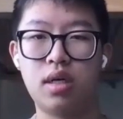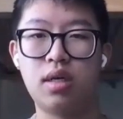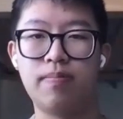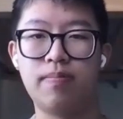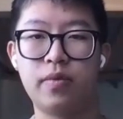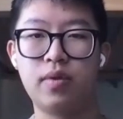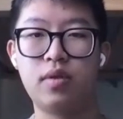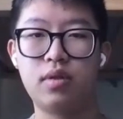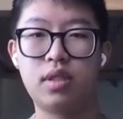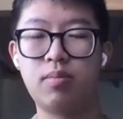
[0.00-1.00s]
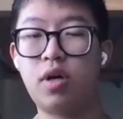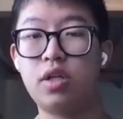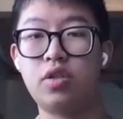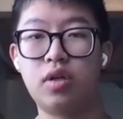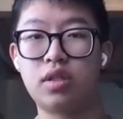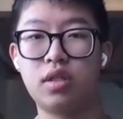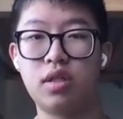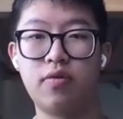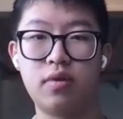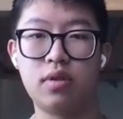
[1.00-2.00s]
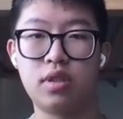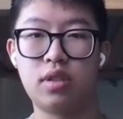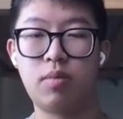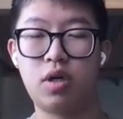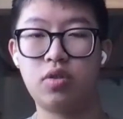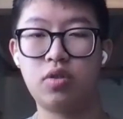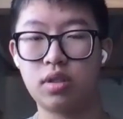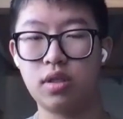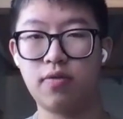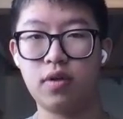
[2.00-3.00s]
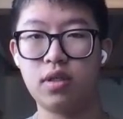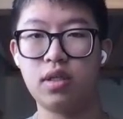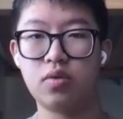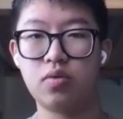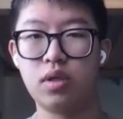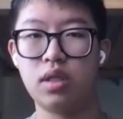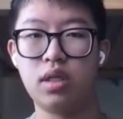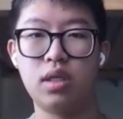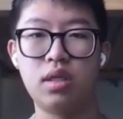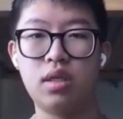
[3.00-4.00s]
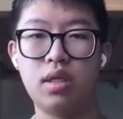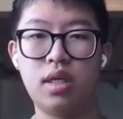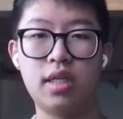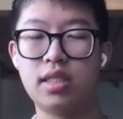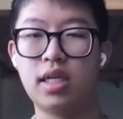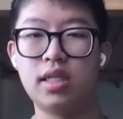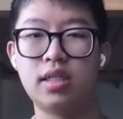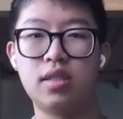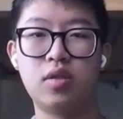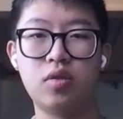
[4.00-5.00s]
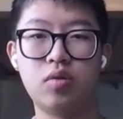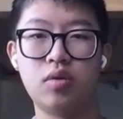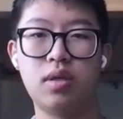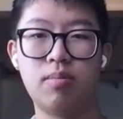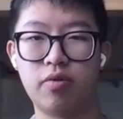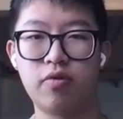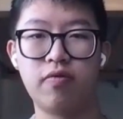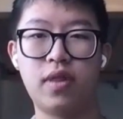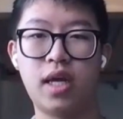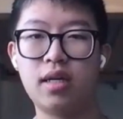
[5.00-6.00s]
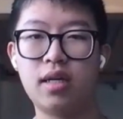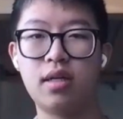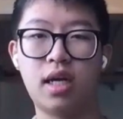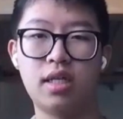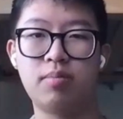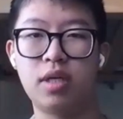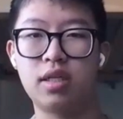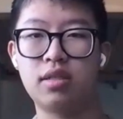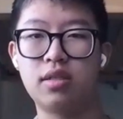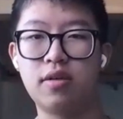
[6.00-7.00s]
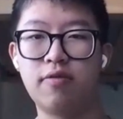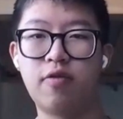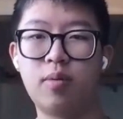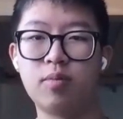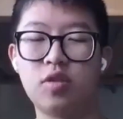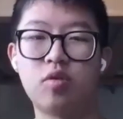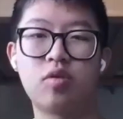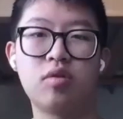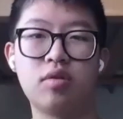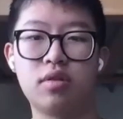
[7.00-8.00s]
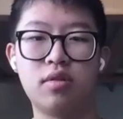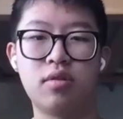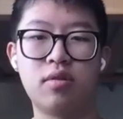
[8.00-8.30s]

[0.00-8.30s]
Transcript: um, smart drug delivery is really intended to improve that aspect of pharmaceuticals.